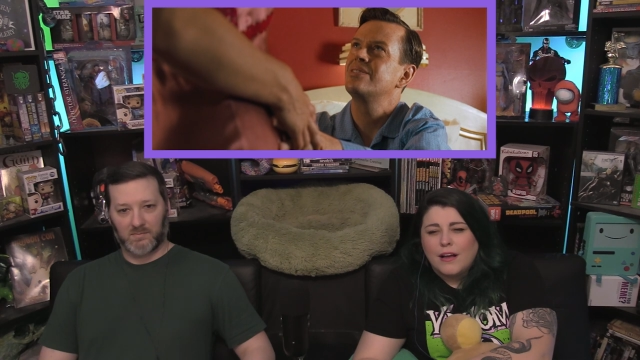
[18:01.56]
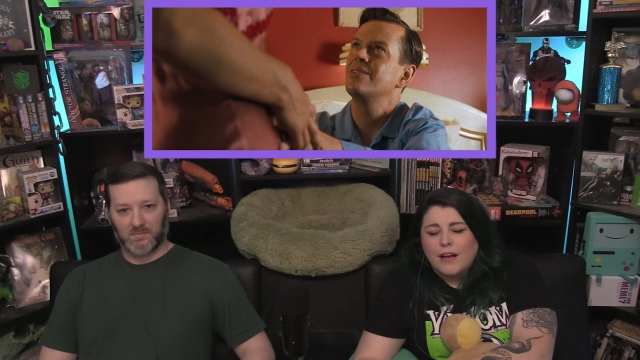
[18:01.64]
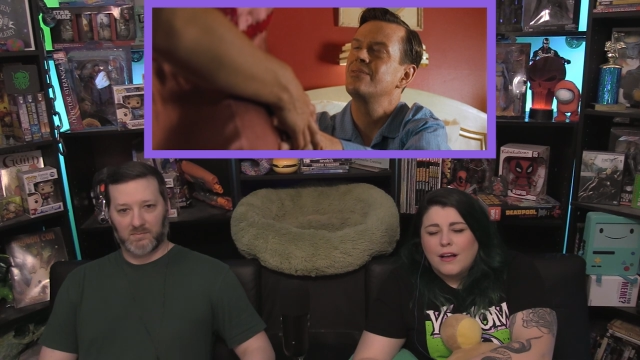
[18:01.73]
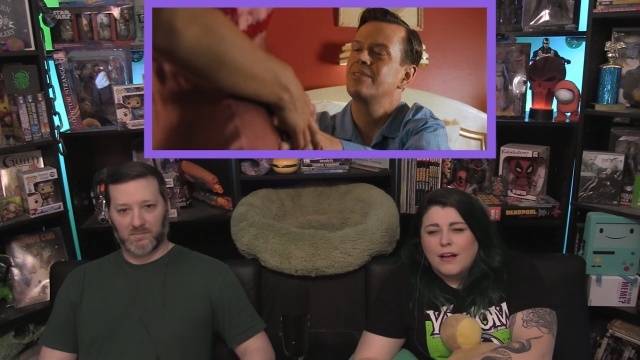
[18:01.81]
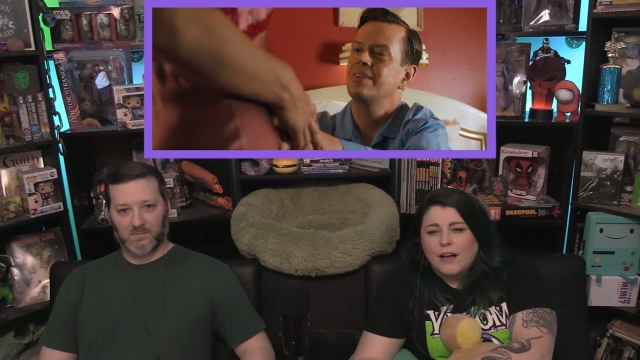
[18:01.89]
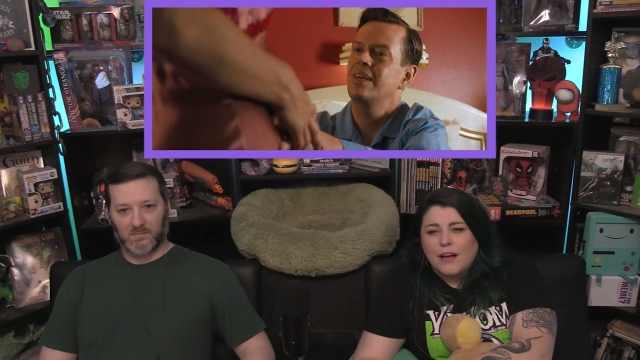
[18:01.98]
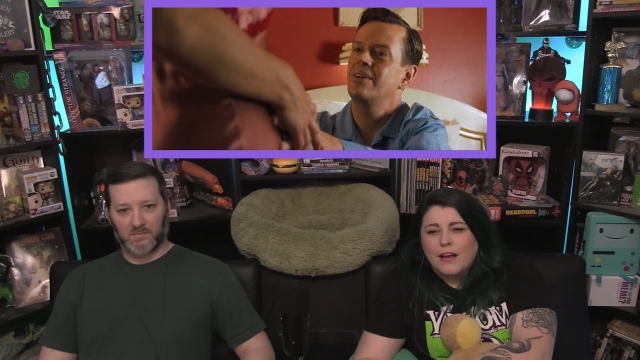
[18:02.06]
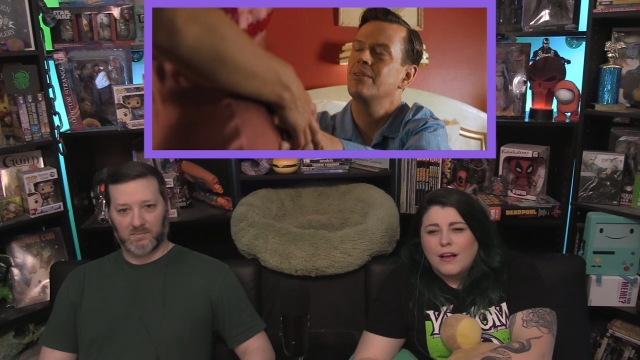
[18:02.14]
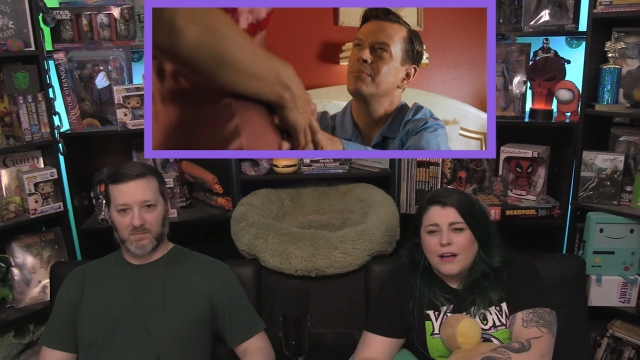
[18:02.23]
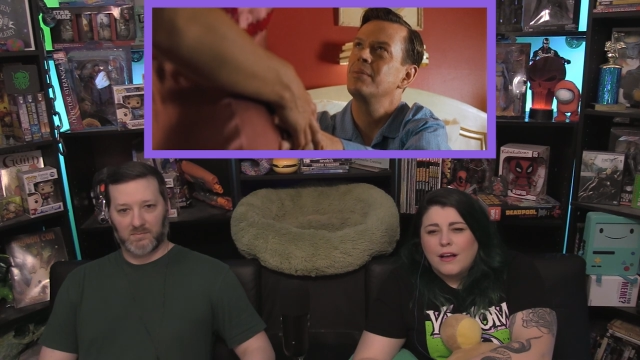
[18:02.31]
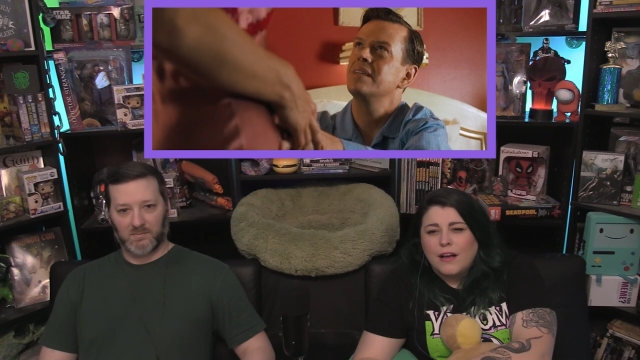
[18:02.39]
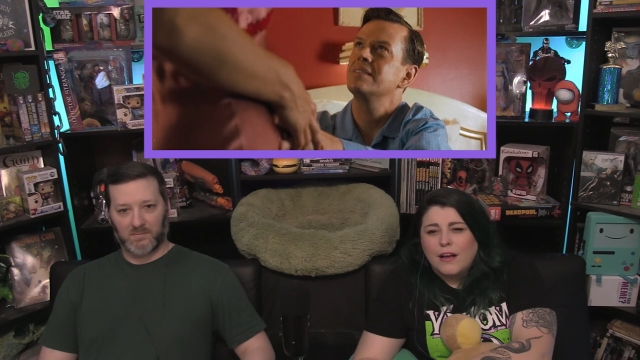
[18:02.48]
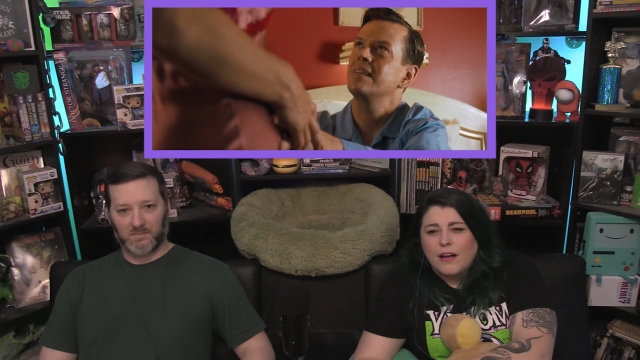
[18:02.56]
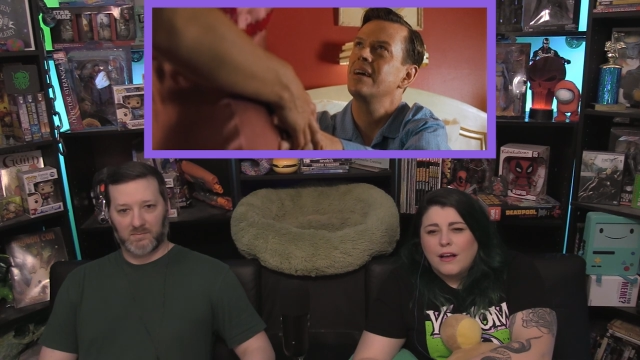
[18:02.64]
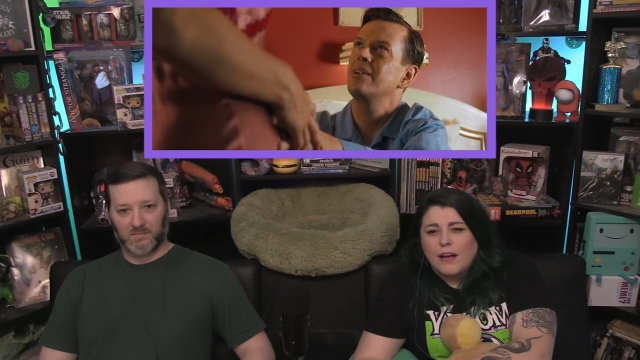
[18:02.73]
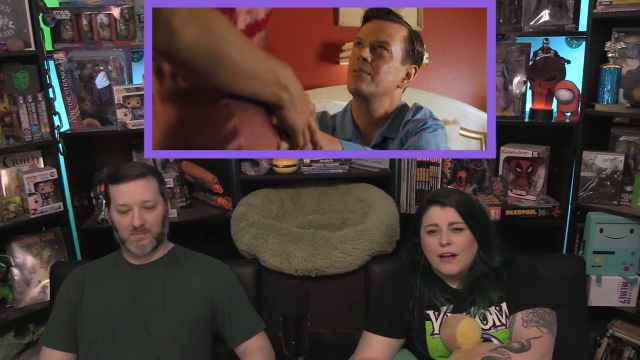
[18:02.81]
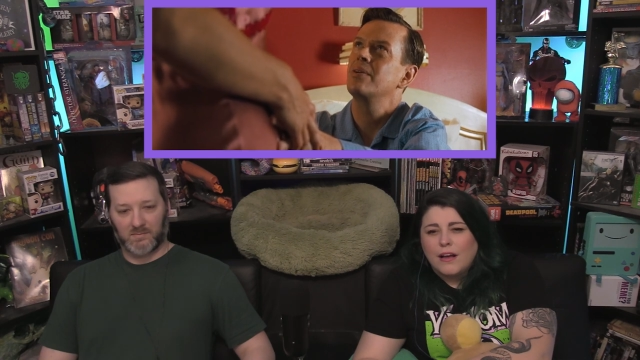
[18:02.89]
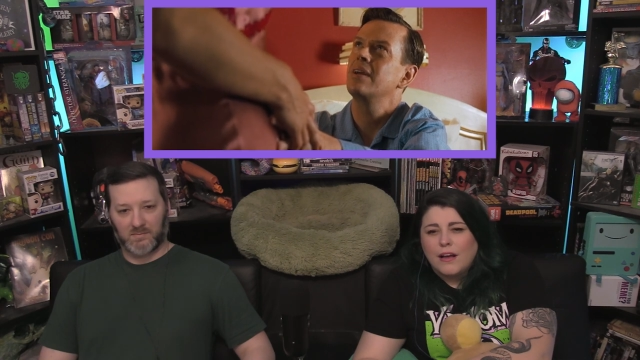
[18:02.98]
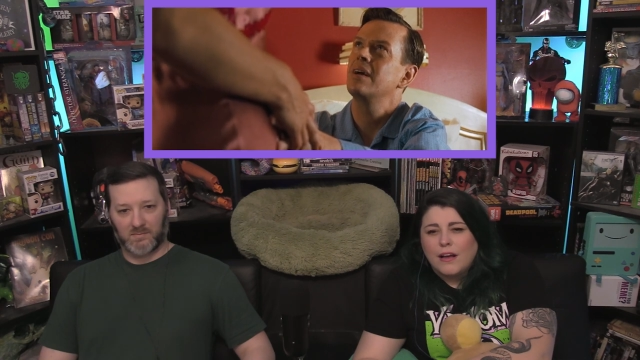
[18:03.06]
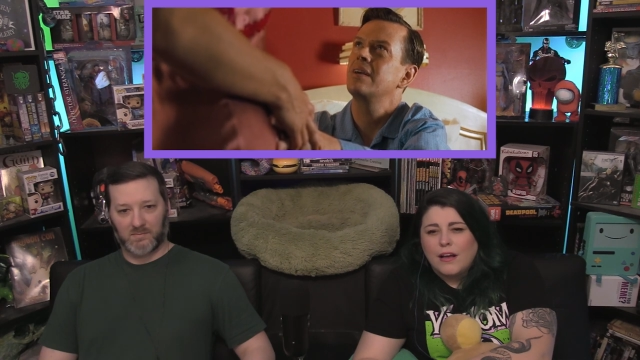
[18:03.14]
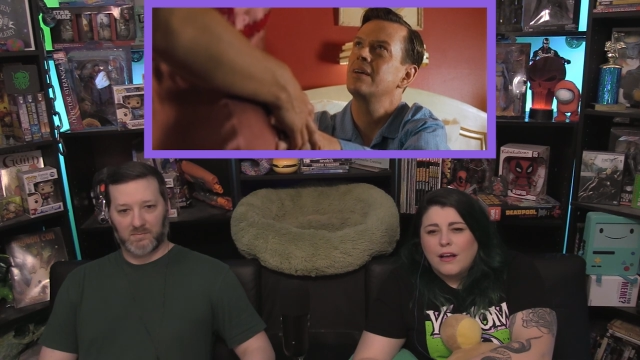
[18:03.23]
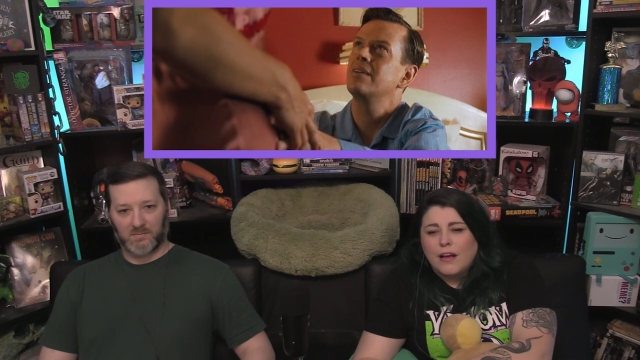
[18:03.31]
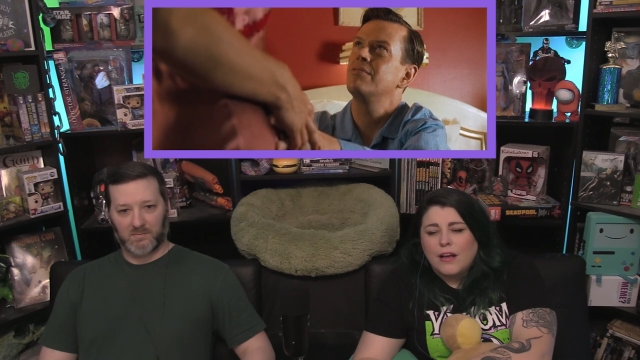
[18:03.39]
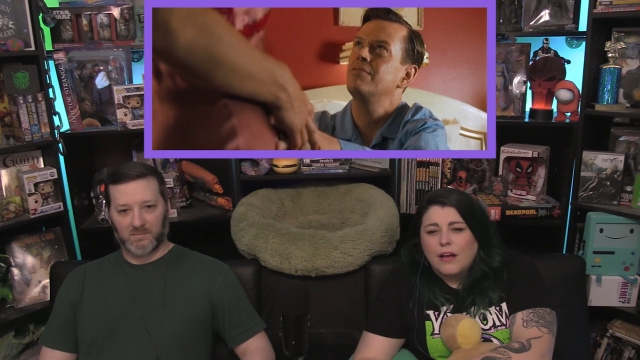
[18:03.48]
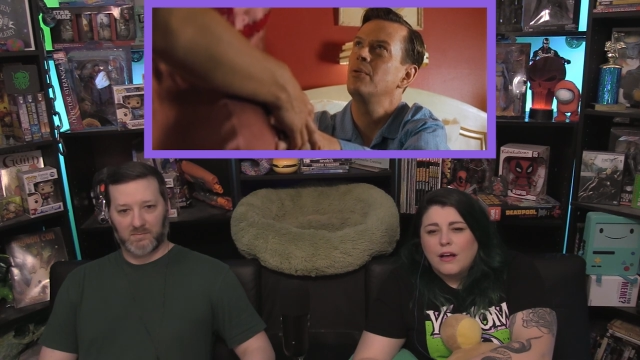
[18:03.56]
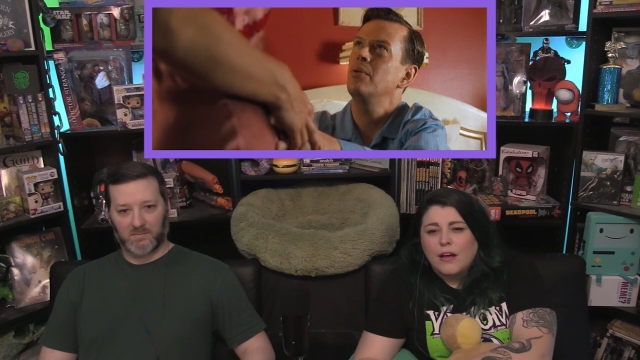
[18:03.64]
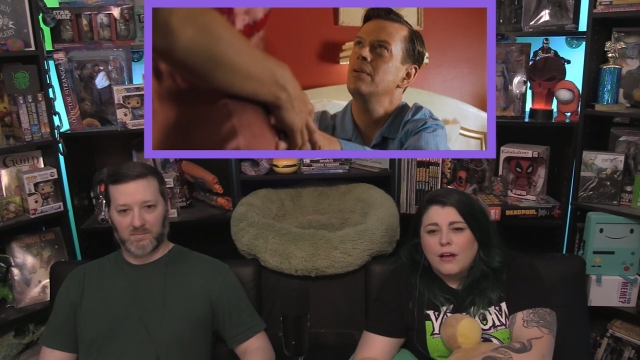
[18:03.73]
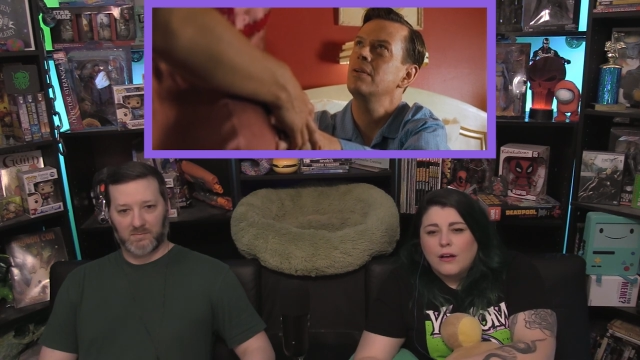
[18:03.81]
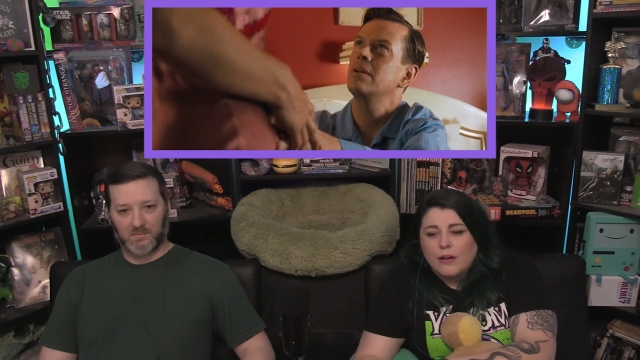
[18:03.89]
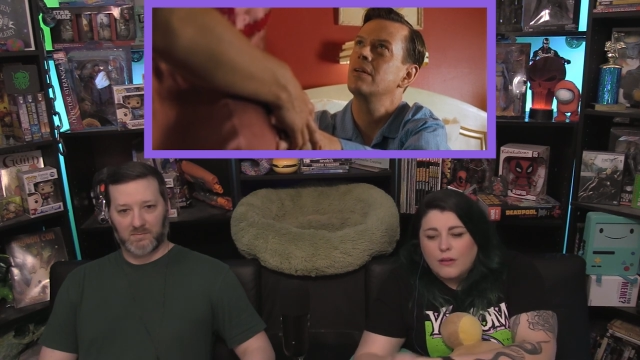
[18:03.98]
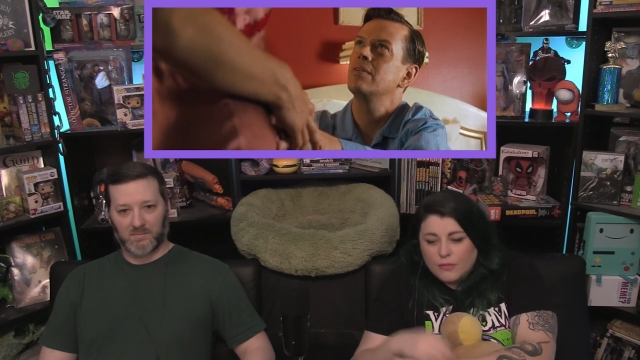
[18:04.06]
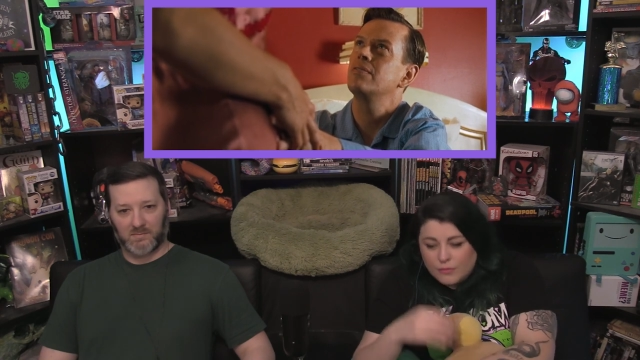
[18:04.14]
Speaker 1: don't think on my salary I can afford another